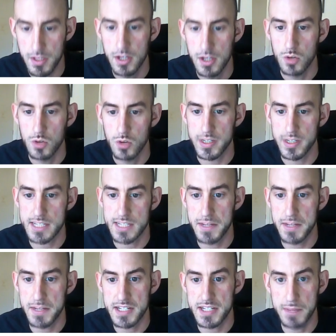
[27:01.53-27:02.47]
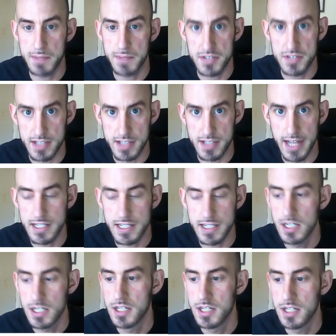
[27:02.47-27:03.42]
We can spend a spell slot
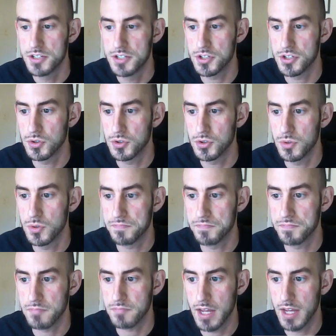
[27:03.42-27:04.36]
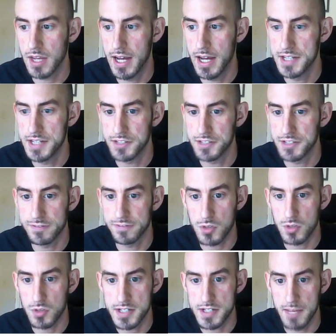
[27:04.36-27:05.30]
to deal
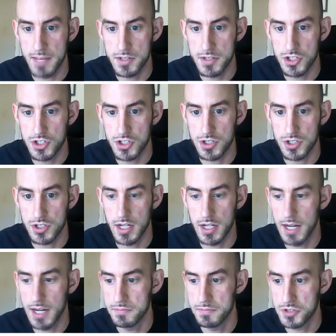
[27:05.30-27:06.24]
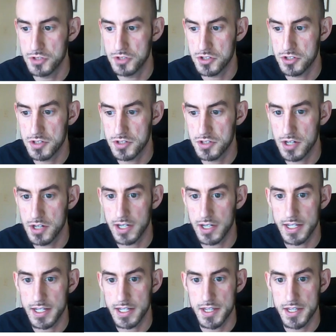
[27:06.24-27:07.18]
force damage to the
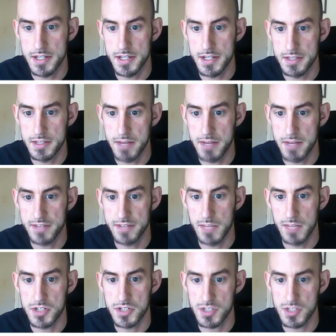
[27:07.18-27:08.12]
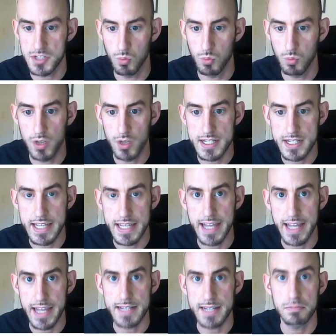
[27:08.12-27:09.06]
target. The amount of damage is
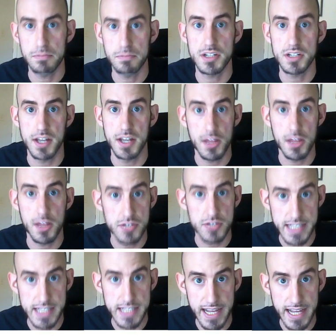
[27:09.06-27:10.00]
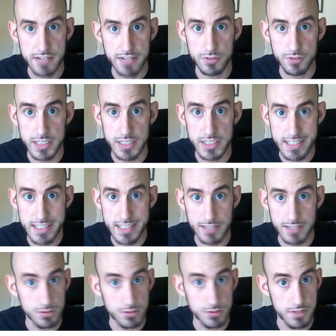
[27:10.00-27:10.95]
1d8 plus another d8 for each
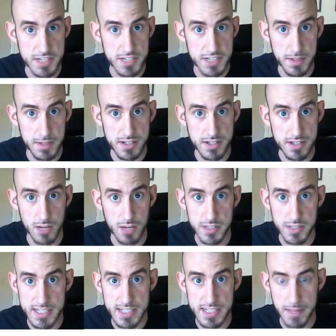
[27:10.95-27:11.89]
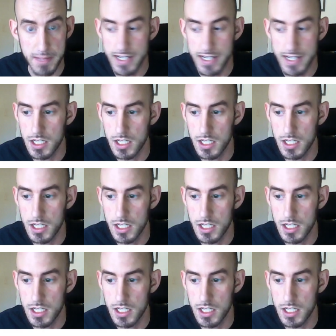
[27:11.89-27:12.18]
level of the spell slot we expend.